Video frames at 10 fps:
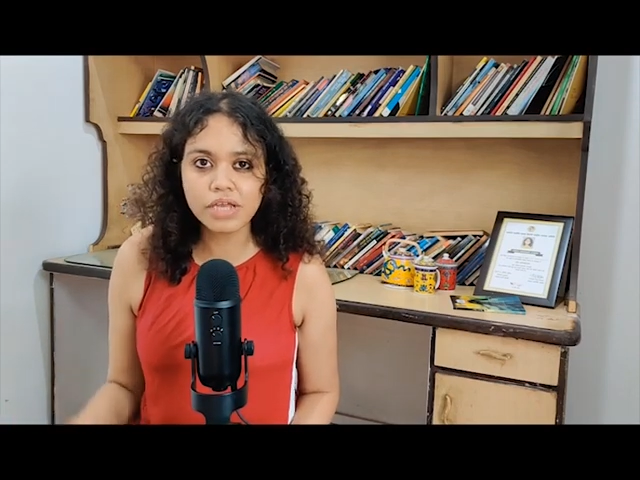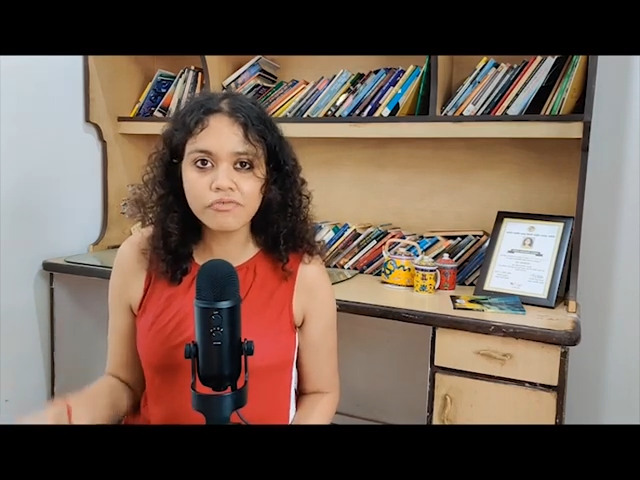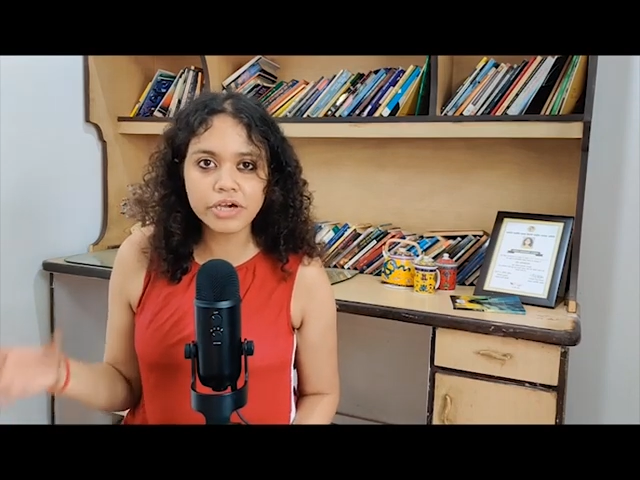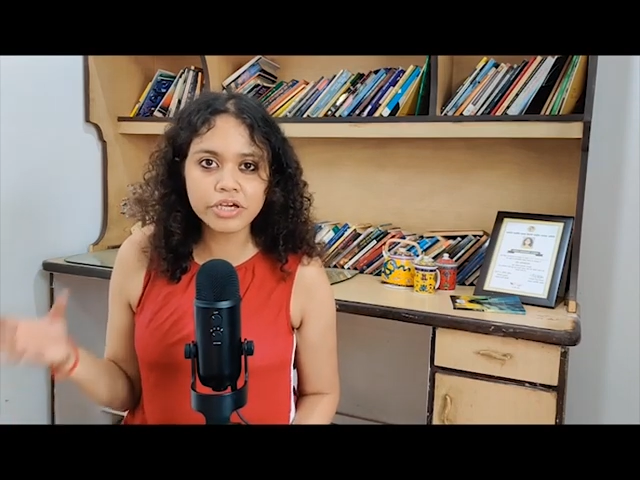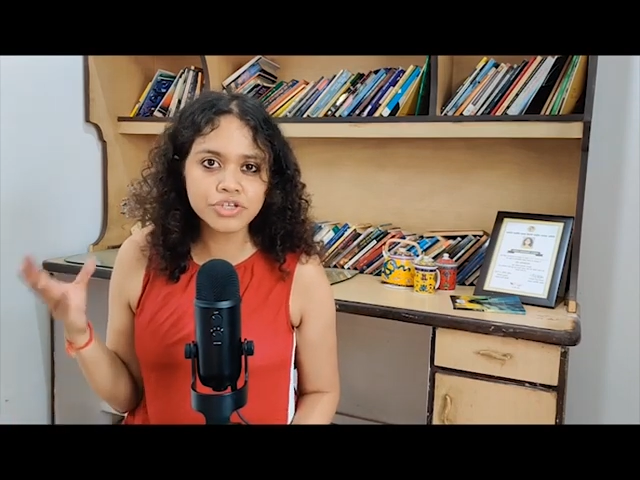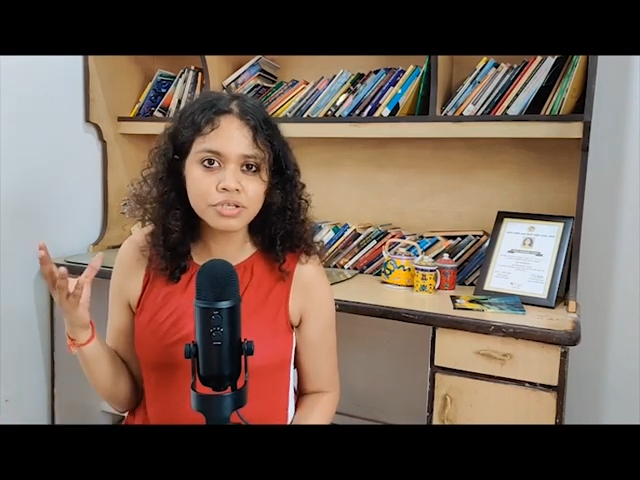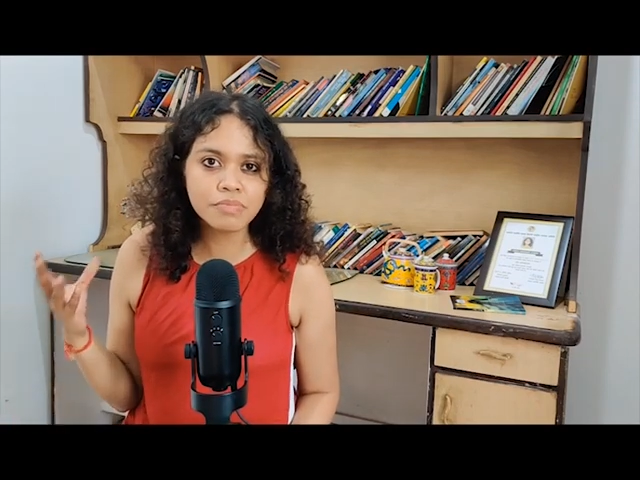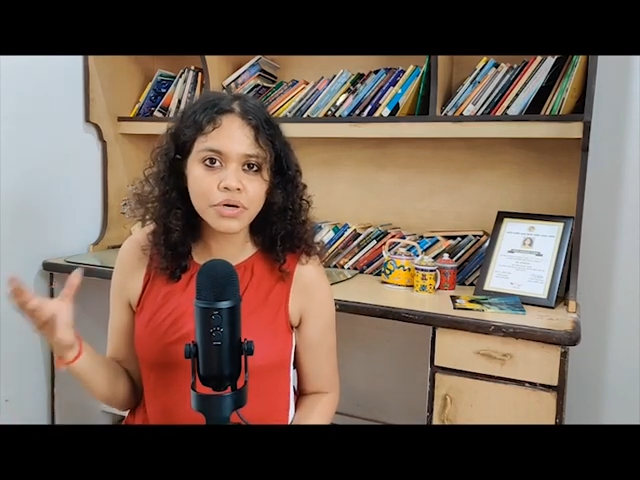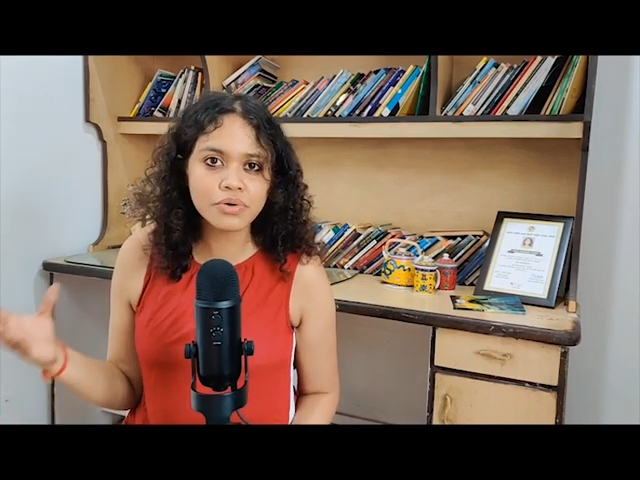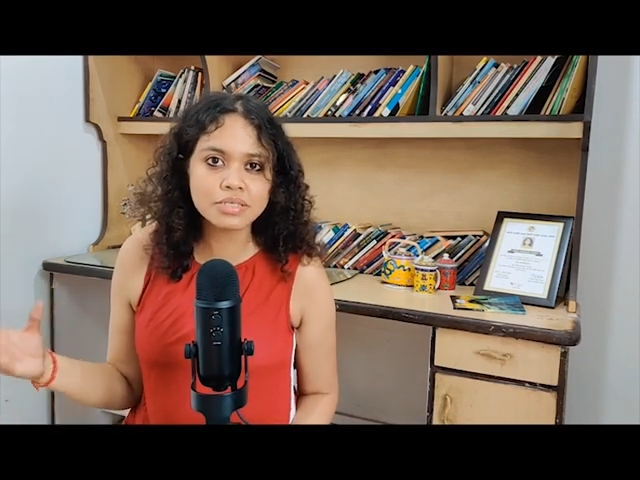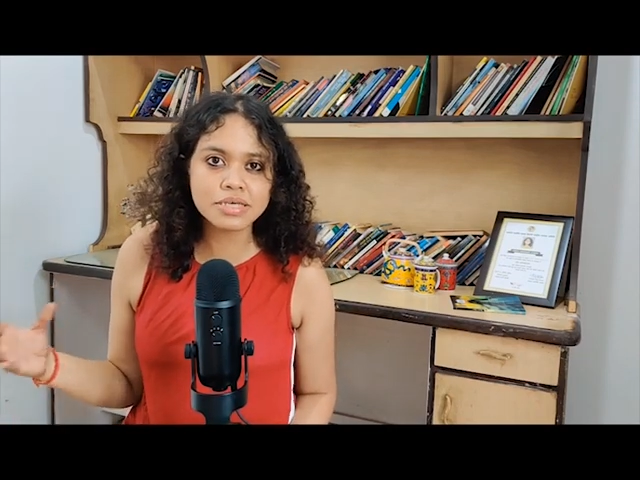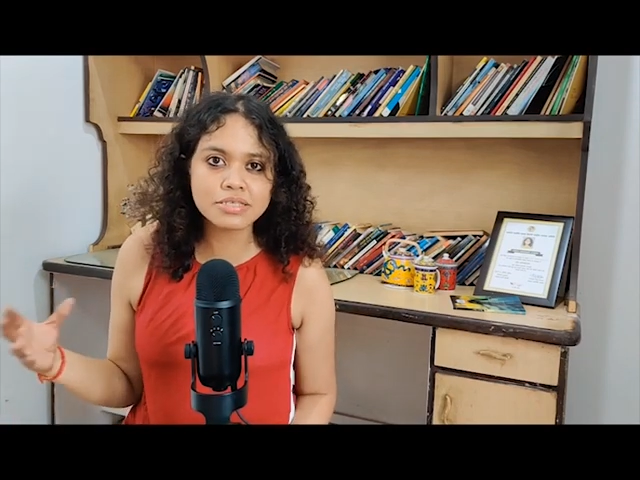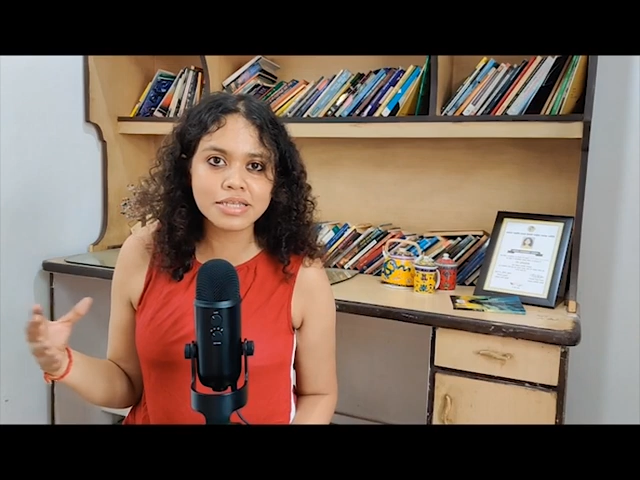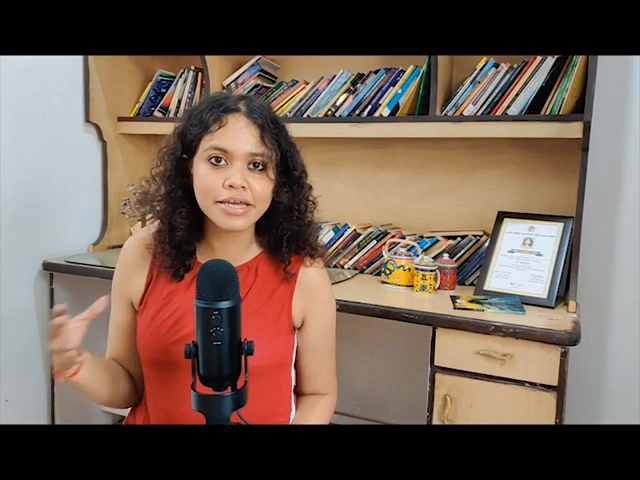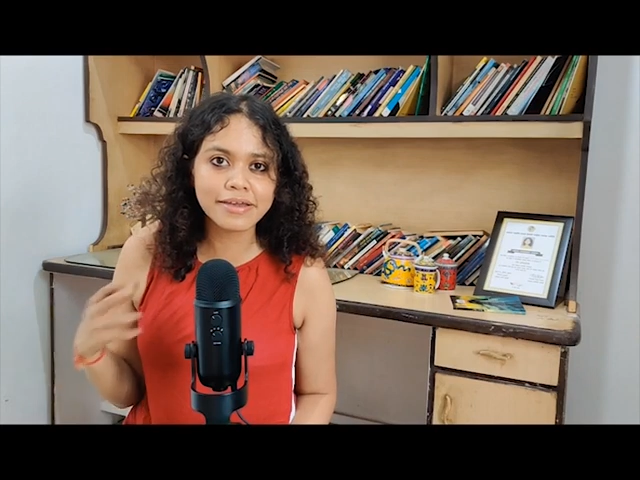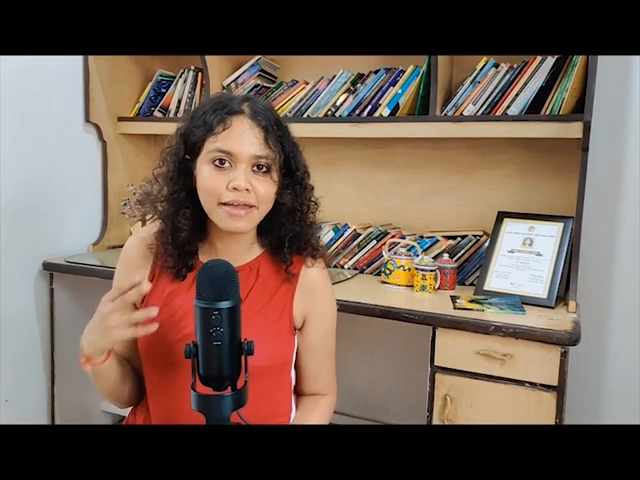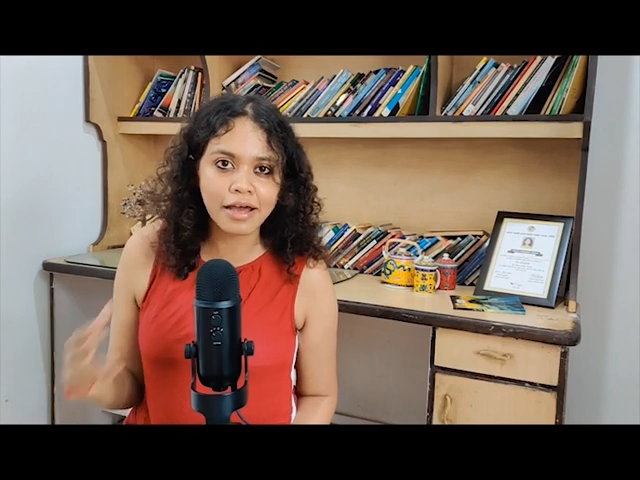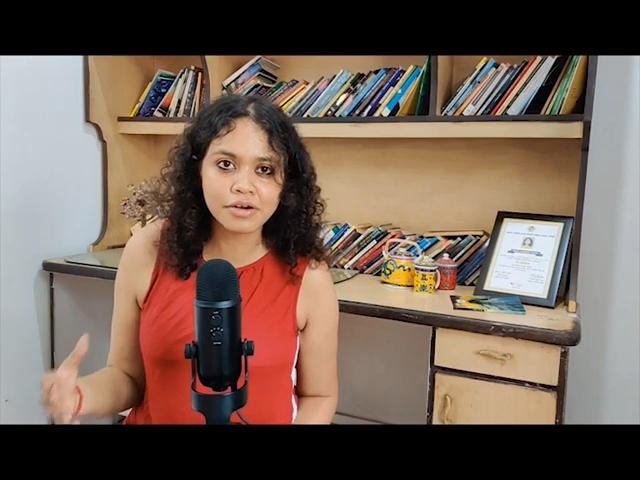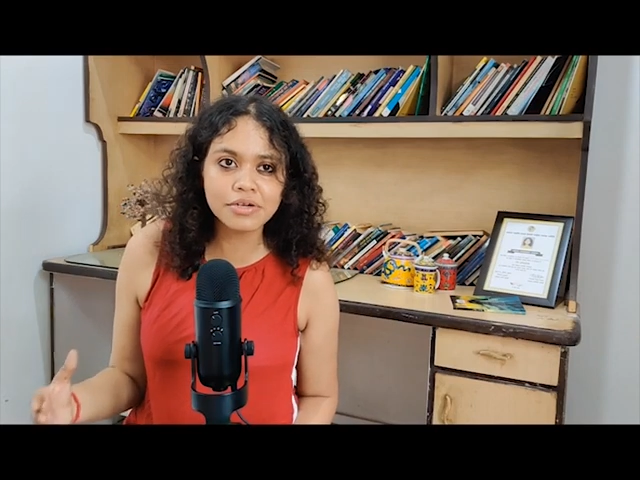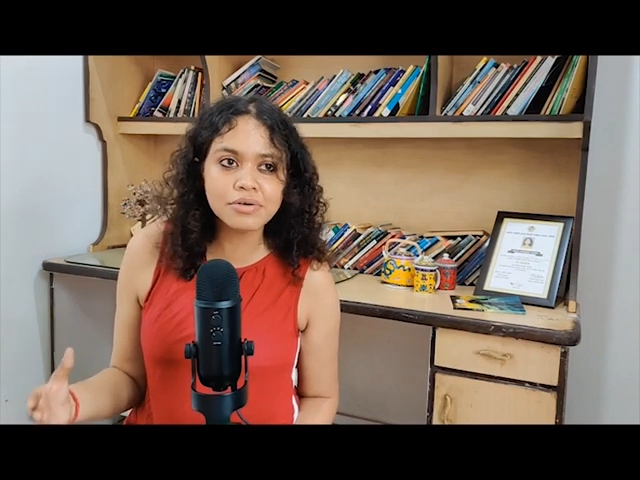In fiction, because it's like
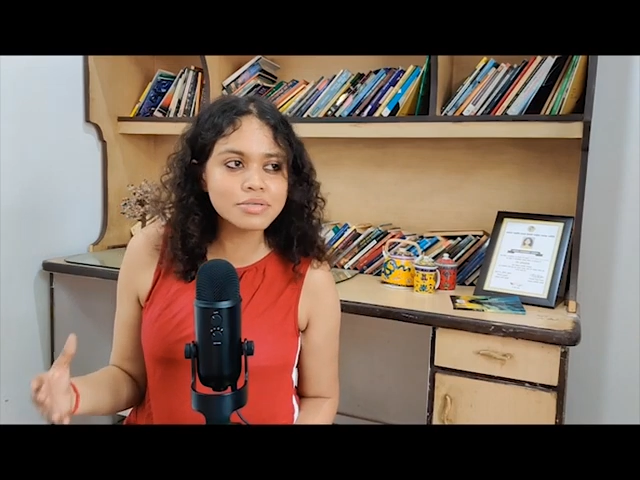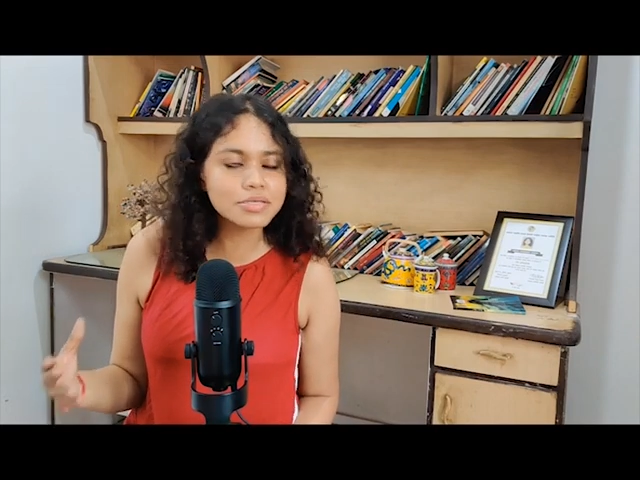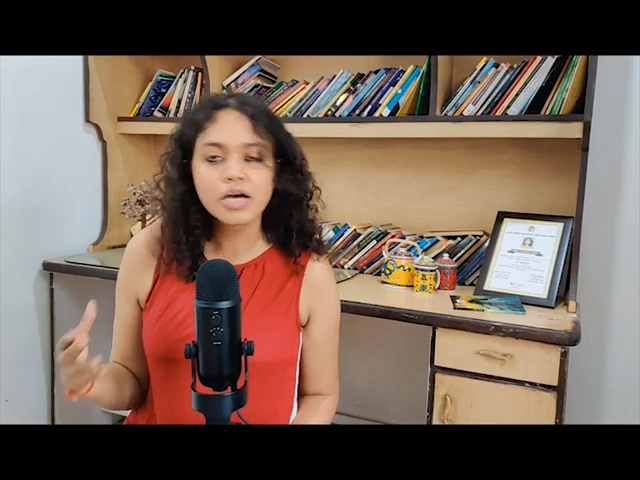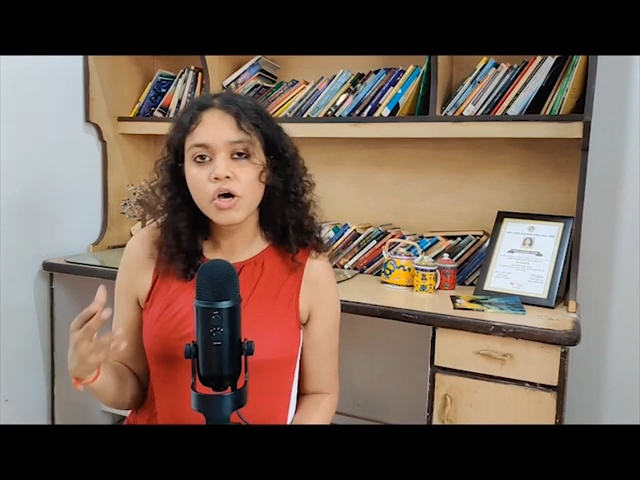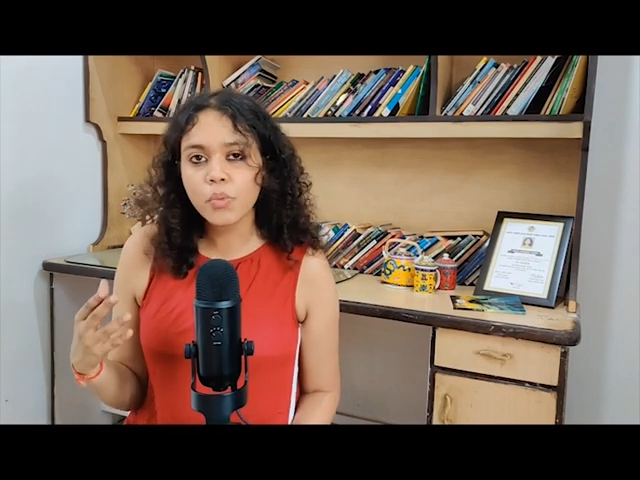characters